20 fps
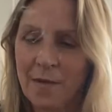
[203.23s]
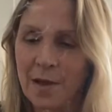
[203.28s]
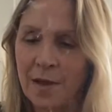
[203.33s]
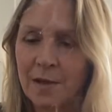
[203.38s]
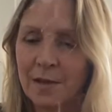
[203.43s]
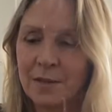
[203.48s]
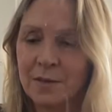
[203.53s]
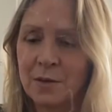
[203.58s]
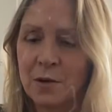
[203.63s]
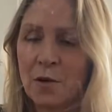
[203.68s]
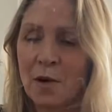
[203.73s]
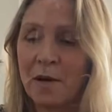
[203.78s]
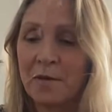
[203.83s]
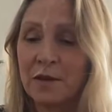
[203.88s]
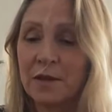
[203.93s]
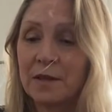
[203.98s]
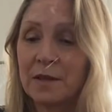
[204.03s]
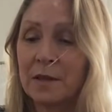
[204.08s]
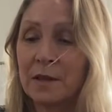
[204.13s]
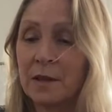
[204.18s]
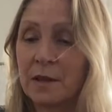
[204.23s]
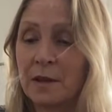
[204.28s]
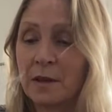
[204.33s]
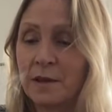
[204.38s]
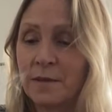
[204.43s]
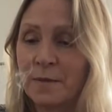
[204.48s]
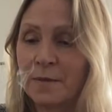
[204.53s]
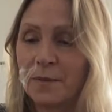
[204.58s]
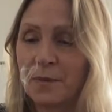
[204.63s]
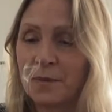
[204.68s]
So obviously
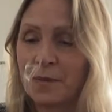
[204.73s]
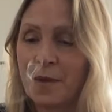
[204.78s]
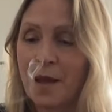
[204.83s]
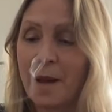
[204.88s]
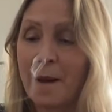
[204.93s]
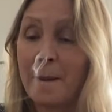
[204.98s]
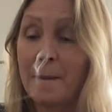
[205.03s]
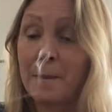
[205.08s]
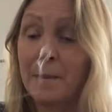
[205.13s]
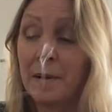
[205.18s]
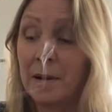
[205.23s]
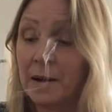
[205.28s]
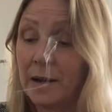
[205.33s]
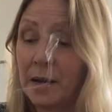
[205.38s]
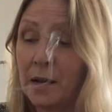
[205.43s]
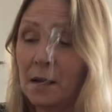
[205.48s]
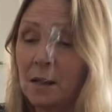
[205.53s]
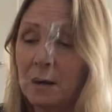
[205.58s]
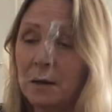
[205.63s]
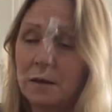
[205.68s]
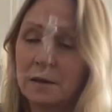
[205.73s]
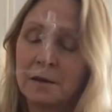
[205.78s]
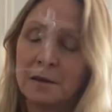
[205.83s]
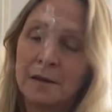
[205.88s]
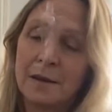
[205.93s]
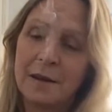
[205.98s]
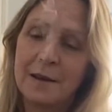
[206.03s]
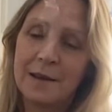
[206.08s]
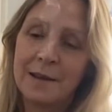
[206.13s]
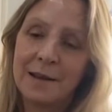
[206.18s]
money.
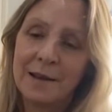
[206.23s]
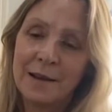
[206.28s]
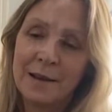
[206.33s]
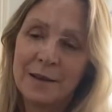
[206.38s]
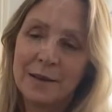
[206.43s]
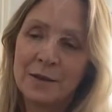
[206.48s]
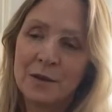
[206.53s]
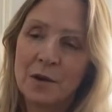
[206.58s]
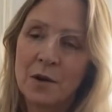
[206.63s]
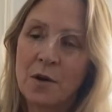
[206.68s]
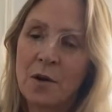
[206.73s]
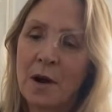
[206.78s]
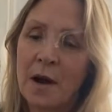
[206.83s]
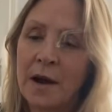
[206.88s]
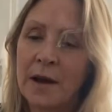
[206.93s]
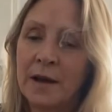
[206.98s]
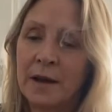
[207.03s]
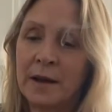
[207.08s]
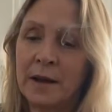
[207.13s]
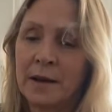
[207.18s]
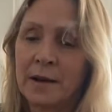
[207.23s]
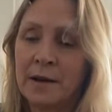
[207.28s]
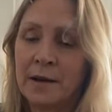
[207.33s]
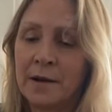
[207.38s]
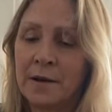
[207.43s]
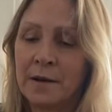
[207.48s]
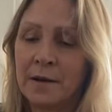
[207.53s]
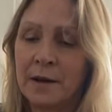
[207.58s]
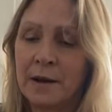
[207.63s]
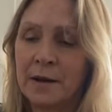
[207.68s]
So
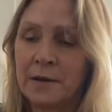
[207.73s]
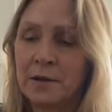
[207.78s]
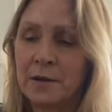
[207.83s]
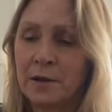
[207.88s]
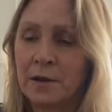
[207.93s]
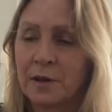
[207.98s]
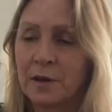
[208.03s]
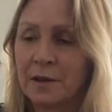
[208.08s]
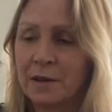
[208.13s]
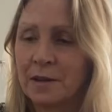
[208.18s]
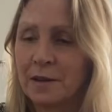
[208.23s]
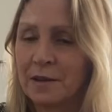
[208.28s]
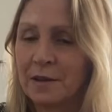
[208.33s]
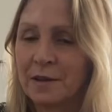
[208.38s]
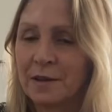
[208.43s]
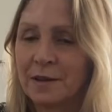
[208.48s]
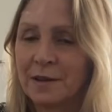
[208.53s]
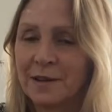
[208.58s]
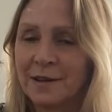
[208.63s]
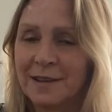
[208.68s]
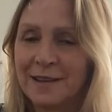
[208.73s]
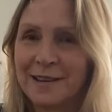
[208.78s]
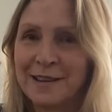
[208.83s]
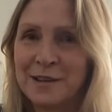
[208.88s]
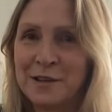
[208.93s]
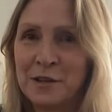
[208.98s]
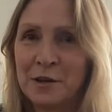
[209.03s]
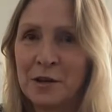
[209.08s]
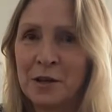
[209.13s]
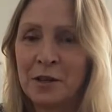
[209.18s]
I took
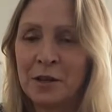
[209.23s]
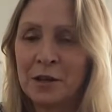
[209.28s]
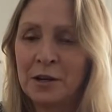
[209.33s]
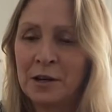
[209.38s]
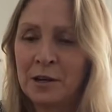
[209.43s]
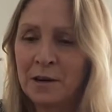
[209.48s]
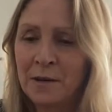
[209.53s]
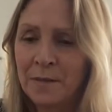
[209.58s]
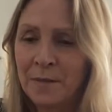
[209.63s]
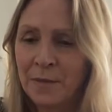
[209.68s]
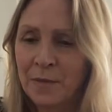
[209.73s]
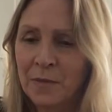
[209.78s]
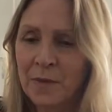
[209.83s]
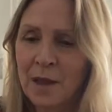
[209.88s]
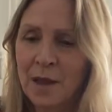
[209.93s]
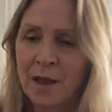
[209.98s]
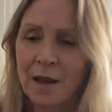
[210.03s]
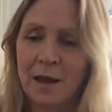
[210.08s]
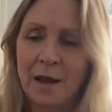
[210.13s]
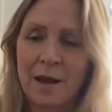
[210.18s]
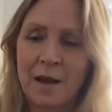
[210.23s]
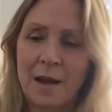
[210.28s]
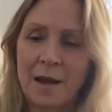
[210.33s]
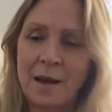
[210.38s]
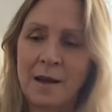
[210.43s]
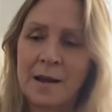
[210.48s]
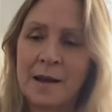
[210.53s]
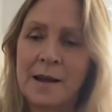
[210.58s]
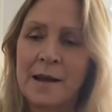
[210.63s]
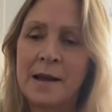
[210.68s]
$1.
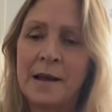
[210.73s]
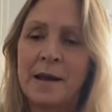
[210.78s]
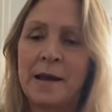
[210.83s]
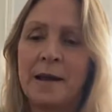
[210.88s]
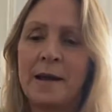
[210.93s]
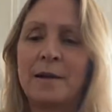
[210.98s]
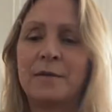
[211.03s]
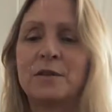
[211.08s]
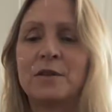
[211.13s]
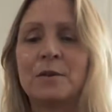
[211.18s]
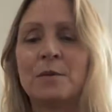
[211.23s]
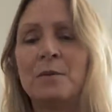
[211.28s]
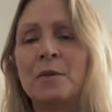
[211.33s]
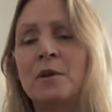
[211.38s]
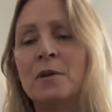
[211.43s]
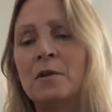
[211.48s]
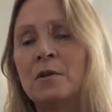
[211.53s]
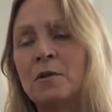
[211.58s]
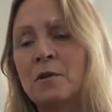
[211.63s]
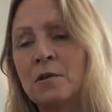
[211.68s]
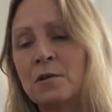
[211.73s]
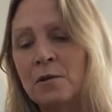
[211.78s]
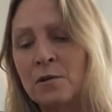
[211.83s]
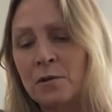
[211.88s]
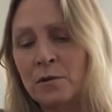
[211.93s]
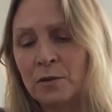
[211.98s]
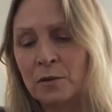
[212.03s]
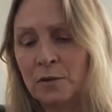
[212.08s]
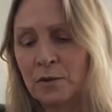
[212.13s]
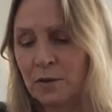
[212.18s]
I have some
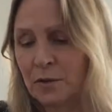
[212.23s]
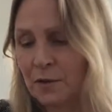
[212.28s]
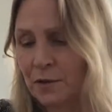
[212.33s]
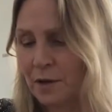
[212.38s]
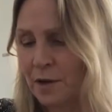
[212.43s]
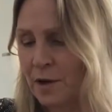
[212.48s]
euros.